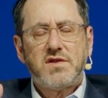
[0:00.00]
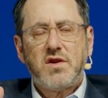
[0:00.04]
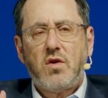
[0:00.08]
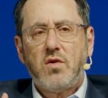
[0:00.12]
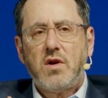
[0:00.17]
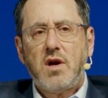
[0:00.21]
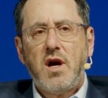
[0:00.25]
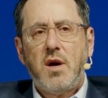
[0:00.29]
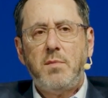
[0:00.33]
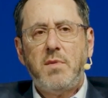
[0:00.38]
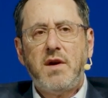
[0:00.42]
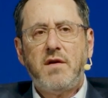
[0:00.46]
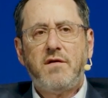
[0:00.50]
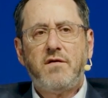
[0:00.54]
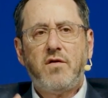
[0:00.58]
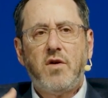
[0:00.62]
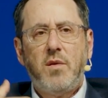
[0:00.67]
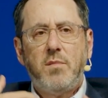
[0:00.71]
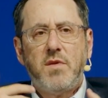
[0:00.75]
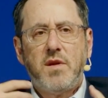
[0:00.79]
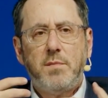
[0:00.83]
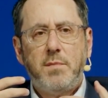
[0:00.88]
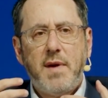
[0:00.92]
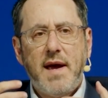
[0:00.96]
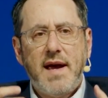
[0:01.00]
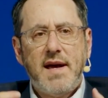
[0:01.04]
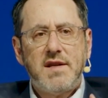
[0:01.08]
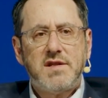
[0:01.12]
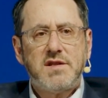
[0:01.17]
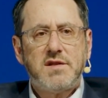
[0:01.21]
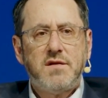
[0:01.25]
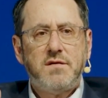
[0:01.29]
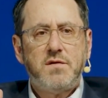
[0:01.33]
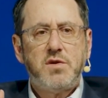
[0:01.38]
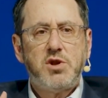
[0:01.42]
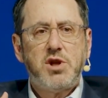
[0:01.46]
this all coming from? The
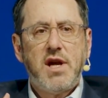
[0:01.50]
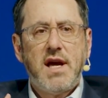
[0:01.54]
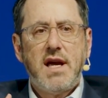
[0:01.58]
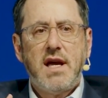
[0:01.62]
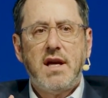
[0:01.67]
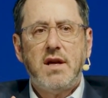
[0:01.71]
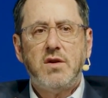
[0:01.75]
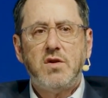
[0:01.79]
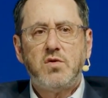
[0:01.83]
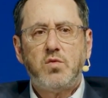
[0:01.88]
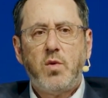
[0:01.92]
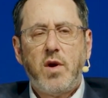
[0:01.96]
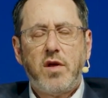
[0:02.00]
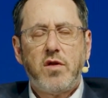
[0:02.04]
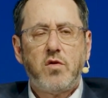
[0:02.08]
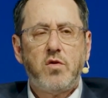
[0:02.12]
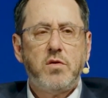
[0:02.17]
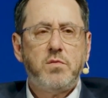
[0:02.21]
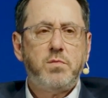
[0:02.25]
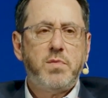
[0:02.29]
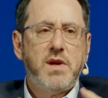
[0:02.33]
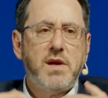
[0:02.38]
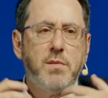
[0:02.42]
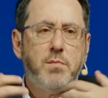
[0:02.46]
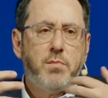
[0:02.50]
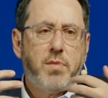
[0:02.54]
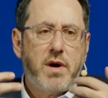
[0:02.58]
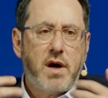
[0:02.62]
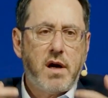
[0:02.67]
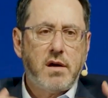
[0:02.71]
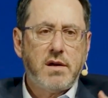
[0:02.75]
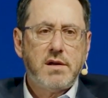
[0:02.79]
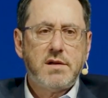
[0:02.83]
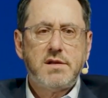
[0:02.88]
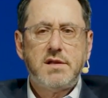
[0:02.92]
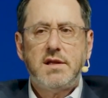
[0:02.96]
pace of change, whether it be
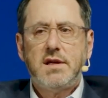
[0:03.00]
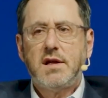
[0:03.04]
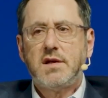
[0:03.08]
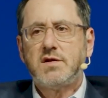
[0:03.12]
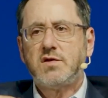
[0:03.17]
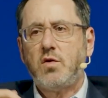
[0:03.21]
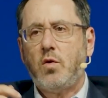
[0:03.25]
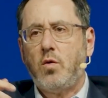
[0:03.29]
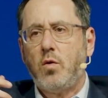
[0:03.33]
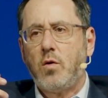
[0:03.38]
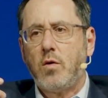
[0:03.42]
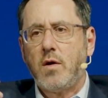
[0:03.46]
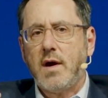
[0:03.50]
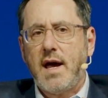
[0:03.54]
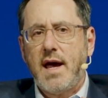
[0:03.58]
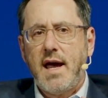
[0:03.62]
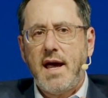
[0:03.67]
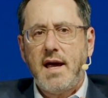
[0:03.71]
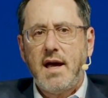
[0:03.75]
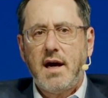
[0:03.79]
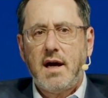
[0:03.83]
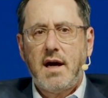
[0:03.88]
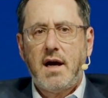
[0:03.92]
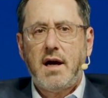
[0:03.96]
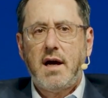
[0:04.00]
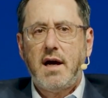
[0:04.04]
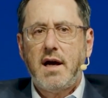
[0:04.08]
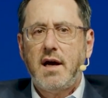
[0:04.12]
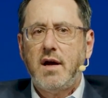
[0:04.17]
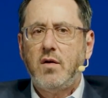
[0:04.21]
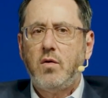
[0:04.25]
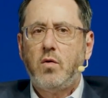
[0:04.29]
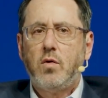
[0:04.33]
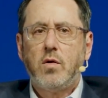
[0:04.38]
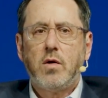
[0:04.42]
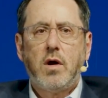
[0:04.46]
politics or
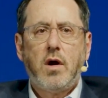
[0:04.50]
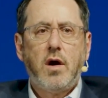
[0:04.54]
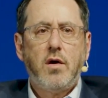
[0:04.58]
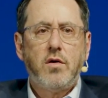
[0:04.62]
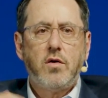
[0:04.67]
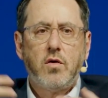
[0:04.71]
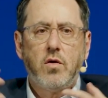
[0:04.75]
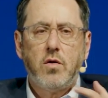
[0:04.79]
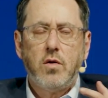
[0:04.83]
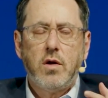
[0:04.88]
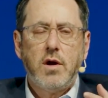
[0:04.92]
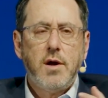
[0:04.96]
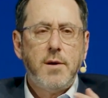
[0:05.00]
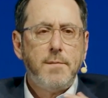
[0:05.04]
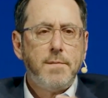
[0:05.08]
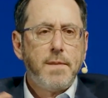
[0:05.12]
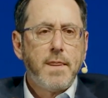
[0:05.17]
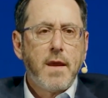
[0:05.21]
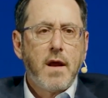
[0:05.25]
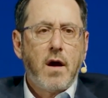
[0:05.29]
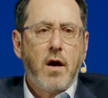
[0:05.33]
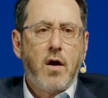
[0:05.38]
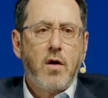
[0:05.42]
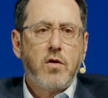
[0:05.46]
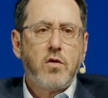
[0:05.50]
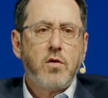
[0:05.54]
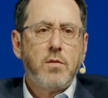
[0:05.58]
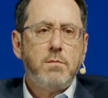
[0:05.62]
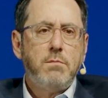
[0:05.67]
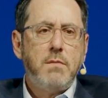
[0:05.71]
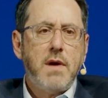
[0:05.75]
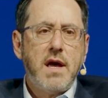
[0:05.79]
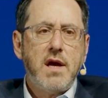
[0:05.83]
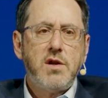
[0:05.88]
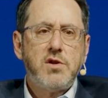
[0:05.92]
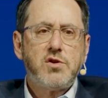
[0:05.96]
AI or other
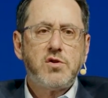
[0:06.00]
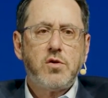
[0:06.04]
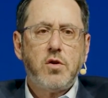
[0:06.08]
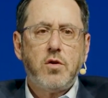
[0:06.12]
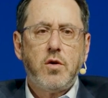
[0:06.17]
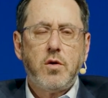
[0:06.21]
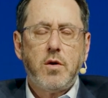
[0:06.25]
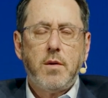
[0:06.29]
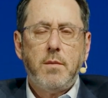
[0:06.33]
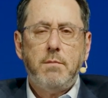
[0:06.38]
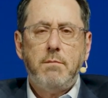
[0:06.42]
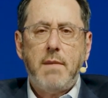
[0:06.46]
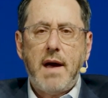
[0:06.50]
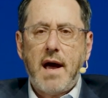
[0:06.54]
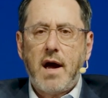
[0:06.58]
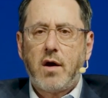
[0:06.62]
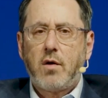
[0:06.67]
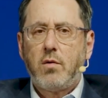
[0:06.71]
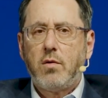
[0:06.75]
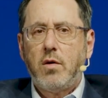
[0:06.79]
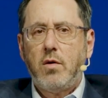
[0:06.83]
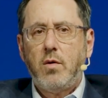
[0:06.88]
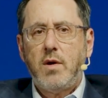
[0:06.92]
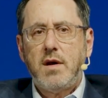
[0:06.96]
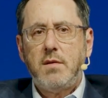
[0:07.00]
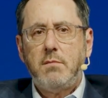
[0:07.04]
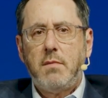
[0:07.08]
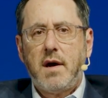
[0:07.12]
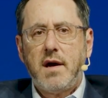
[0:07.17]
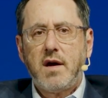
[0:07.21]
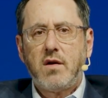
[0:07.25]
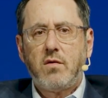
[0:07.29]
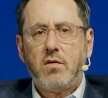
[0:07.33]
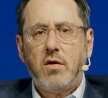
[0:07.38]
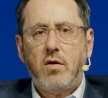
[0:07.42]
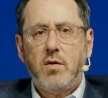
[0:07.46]
major macro and
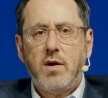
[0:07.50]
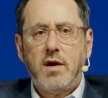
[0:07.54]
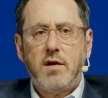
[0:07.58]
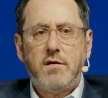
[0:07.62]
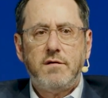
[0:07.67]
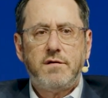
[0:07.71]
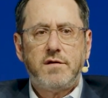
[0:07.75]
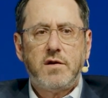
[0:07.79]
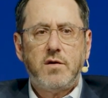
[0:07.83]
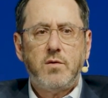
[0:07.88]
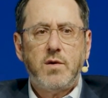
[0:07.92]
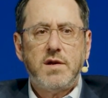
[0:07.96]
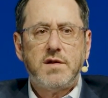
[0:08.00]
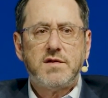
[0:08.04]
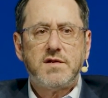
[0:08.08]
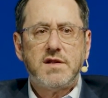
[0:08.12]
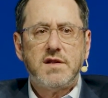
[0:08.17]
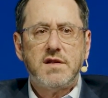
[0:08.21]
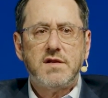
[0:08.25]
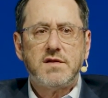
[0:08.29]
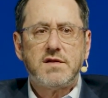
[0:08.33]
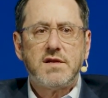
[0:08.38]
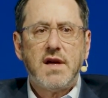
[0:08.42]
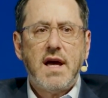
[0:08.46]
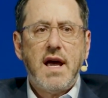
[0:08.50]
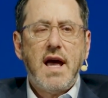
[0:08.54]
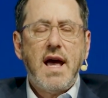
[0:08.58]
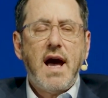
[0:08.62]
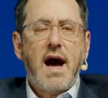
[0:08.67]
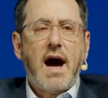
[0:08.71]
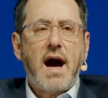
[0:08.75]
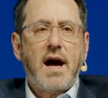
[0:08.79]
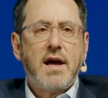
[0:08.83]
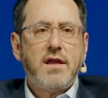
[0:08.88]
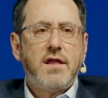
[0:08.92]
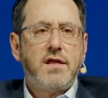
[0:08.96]
micro influences.
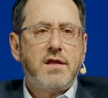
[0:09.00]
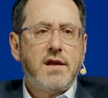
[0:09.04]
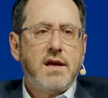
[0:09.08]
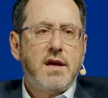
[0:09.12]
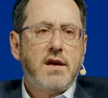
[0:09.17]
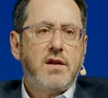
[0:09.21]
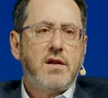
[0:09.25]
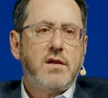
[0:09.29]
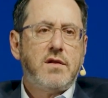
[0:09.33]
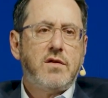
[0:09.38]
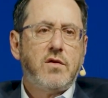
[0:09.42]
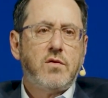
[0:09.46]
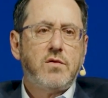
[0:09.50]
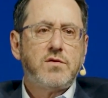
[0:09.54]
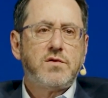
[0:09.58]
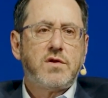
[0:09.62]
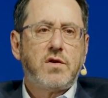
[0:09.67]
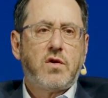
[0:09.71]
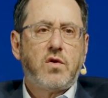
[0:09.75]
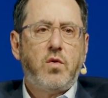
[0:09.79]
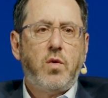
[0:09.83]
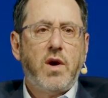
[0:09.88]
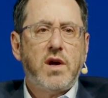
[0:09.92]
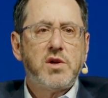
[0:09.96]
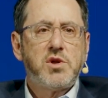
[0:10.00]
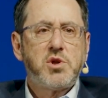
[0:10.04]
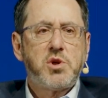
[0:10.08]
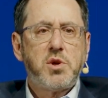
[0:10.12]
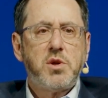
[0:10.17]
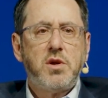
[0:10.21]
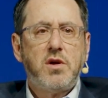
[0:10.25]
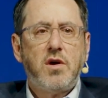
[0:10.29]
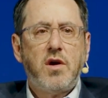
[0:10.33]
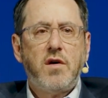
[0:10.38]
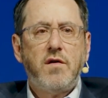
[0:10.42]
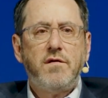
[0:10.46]
I think there's the
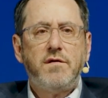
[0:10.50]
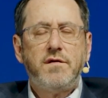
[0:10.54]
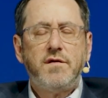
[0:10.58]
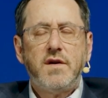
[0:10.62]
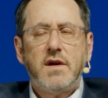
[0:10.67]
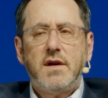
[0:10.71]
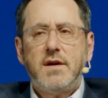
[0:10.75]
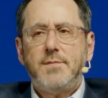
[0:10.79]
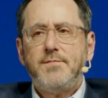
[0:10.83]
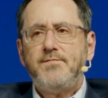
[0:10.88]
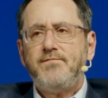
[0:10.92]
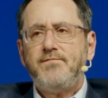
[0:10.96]
question of